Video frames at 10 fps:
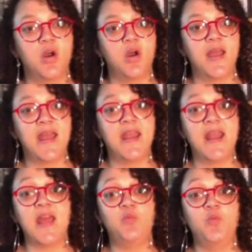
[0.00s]

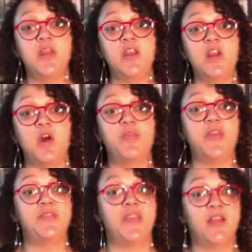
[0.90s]
And we know
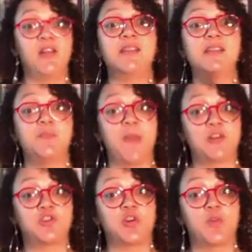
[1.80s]
that they're a
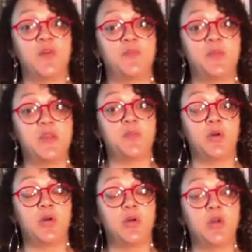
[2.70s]
spectrum of
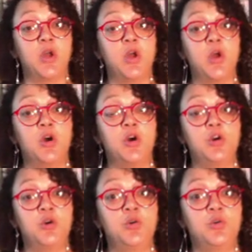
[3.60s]
people
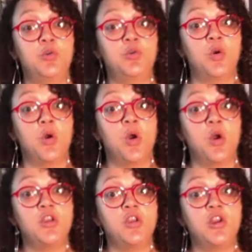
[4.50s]
who,
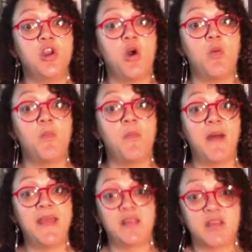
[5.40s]

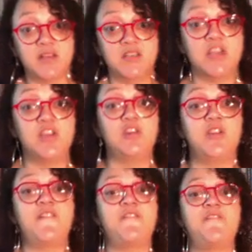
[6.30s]
might continue
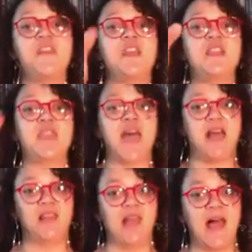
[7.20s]
to feed
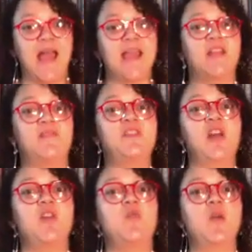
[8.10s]
that line of
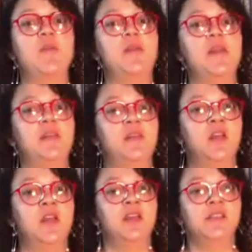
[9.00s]
young women
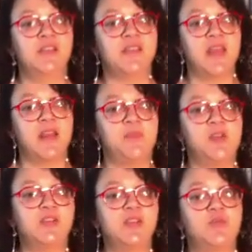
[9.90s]
to that
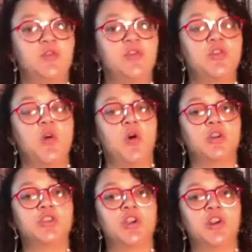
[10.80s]
abusive guru,
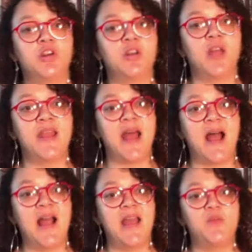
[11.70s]
or turn an
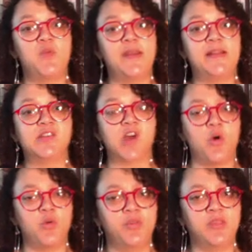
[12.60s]
eye when it's
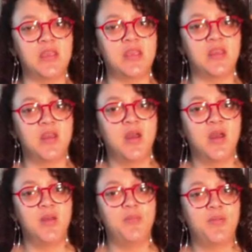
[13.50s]
only
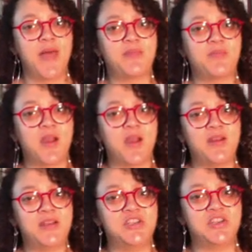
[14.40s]
Black, brown,
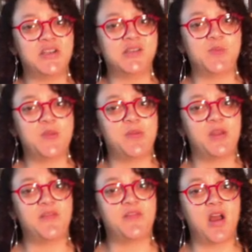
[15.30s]
indigenous,
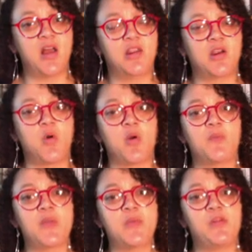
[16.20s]
people of color, or
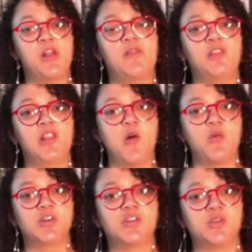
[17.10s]
people of
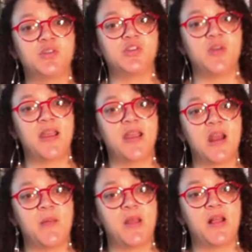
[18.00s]
lower
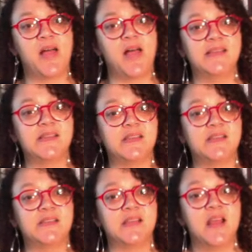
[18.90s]
socioeconomic
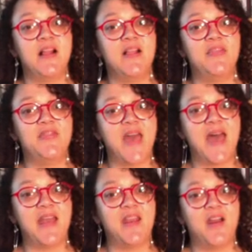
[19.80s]
classes
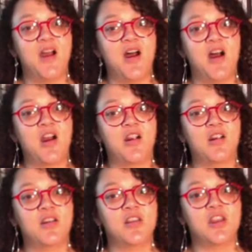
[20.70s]
that
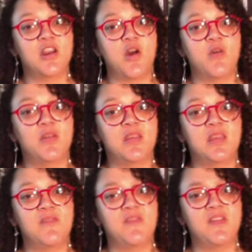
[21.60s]
are, you know,
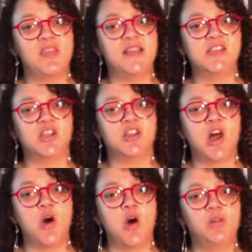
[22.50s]
given these
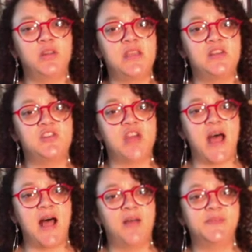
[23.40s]
lowly
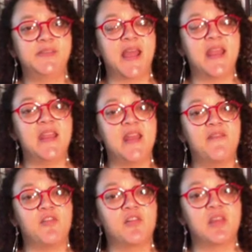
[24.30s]
jobs and
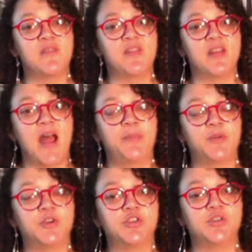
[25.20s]
never given
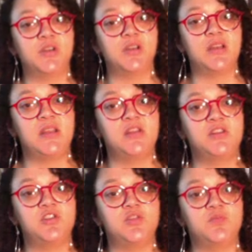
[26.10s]
opportunity
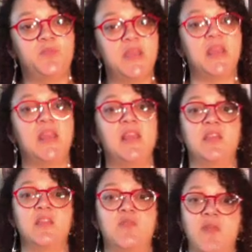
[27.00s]
to be in
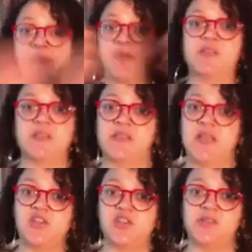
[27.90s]
the
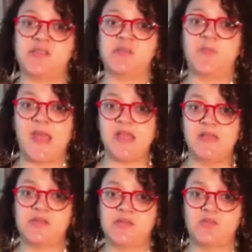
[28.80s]
representation
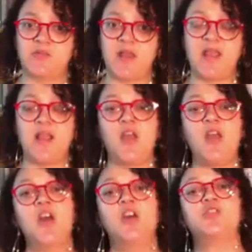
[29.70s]
space, right?
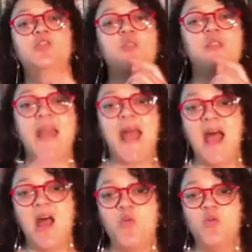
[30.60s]
So
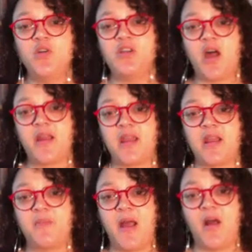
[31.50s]
now we're talking
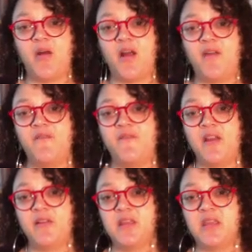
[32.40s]
about a
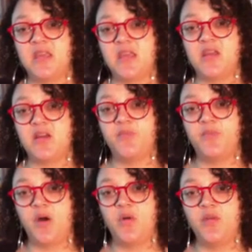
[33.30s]
very key
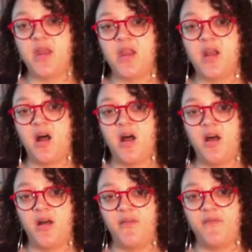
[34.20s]
component
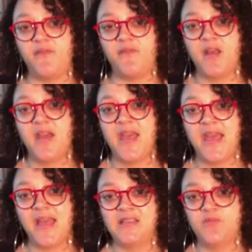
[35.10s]
of
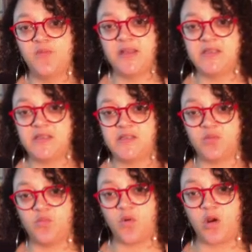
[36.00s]

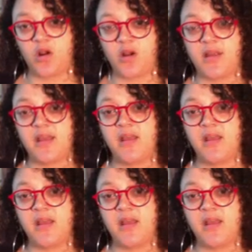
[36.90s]
anti-racism work,